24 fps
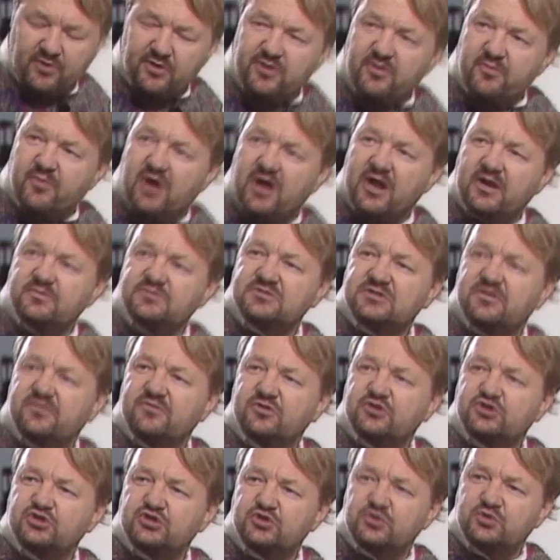on the bottoms of
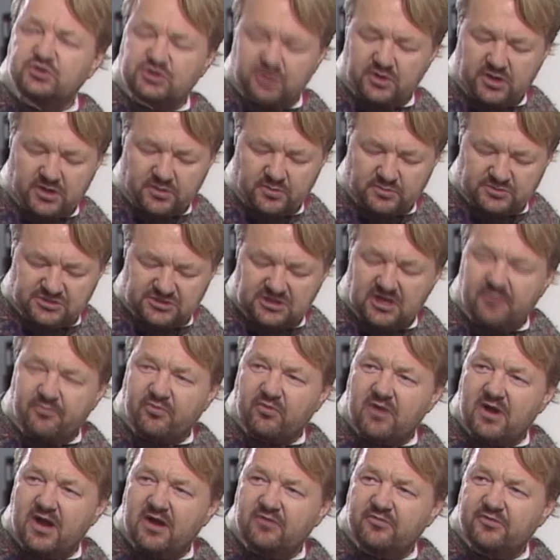their shoes so they don't slip
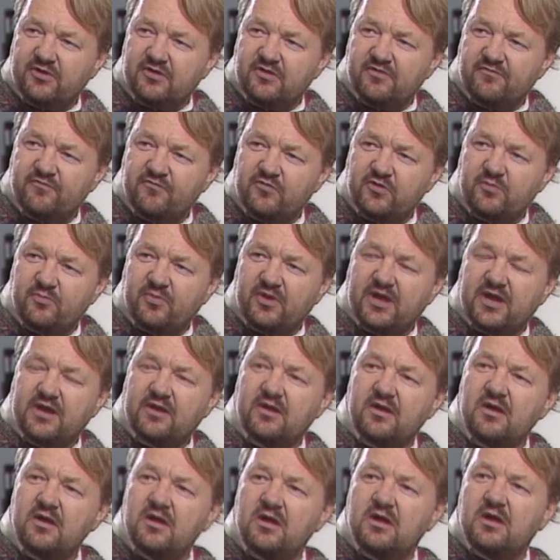around on the footplate.
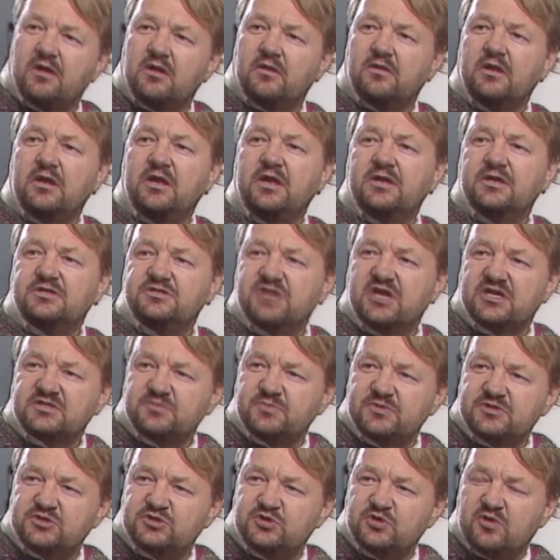They need
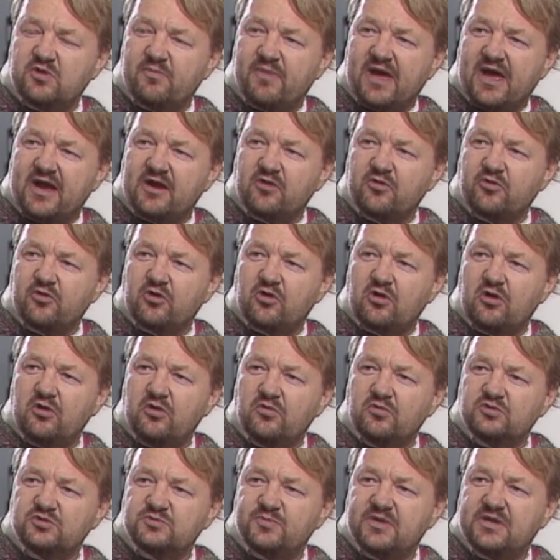adjustments to the back of their
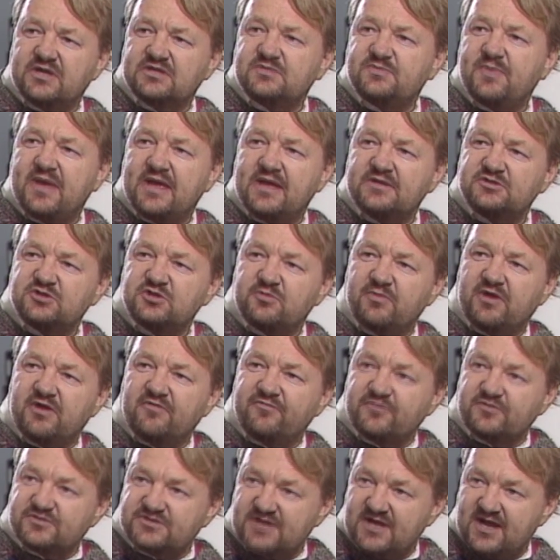clothes because pants are meant
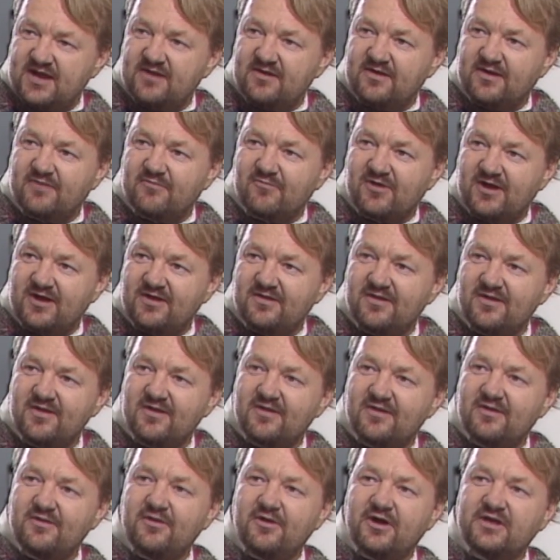for standing, right?
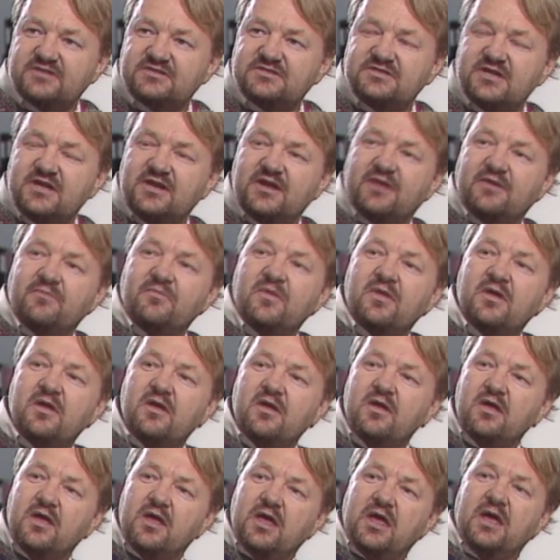Not sitting.
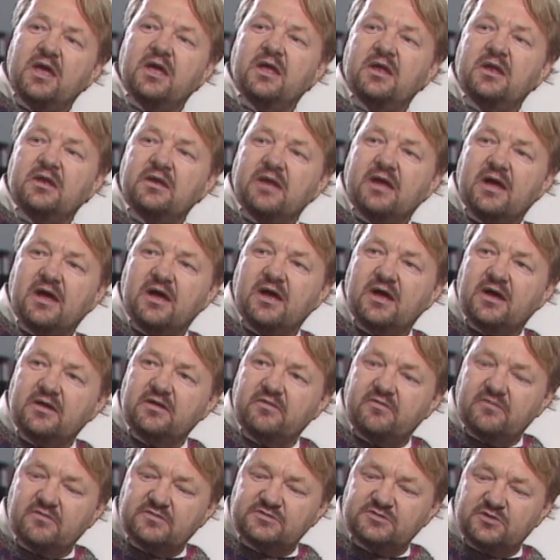And
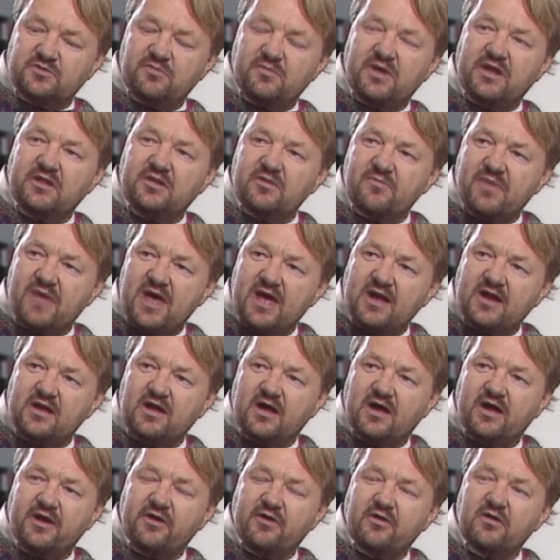so to make the back
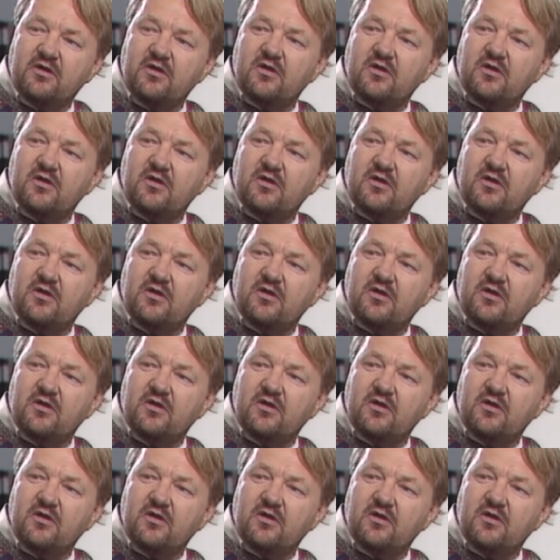higher,